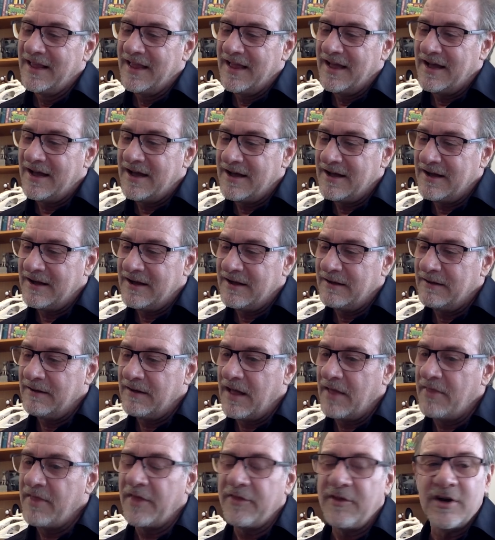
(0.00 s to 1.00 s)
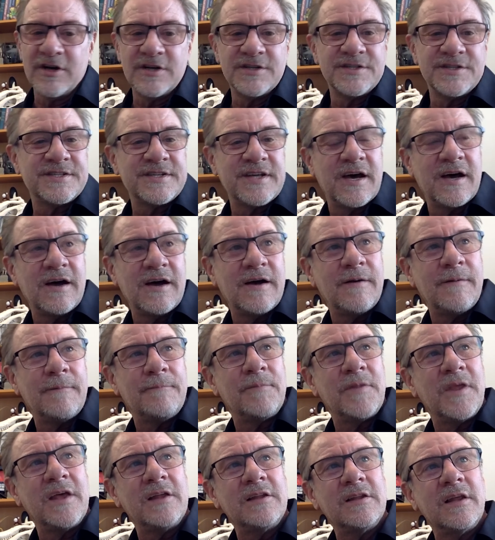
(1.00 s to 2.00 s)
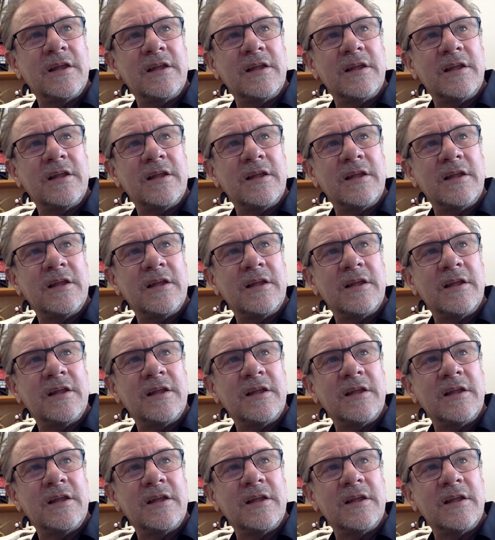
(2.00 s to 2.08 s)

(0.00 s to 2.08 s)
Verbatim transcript: Uh, then there's uh, at